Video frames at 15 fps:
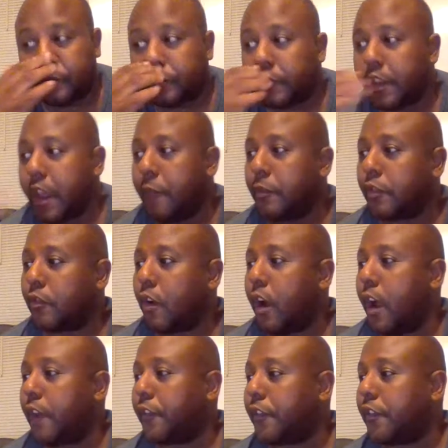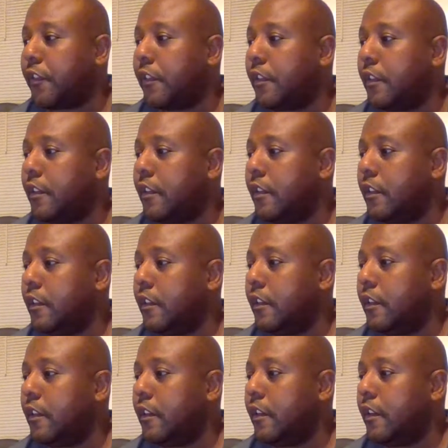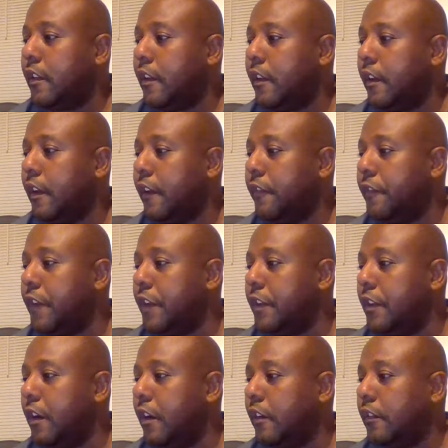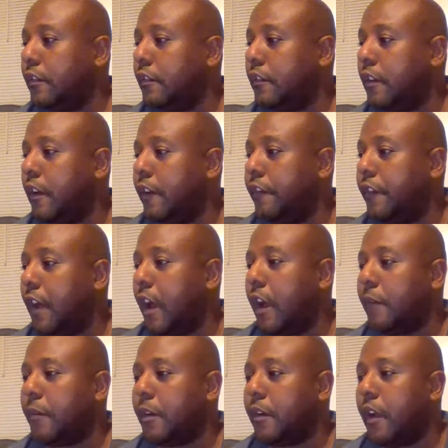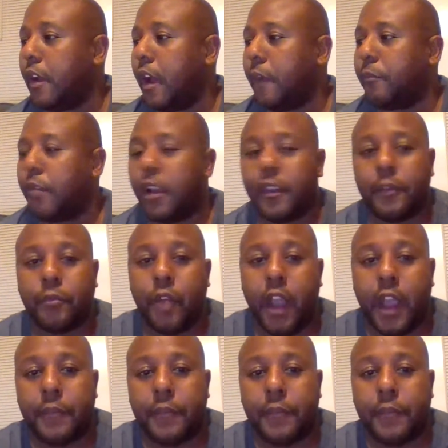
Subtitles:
came across a video of our brother Brian